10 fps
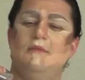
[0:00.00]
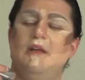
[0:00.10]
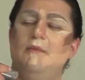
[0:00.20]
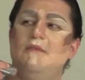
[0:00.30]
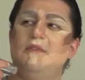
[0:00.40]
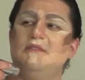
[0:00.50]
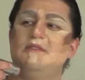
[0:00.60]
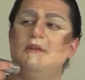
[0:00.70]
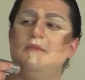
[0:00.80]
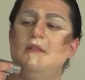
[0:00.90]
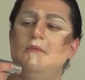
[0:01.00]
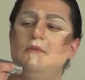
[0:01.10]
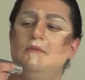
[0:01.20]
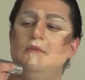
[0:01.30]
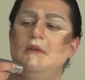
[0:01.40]
Tell me if this is something that
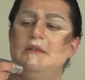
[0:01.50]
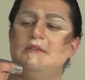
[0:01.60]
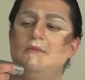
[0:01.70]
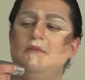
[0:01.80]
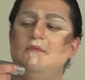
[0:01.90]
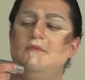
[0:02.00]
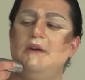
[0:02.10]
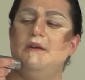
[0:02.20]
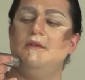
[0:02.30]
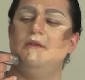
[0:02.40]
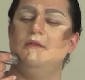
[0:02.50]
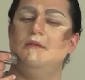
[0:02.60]
would get someone fired.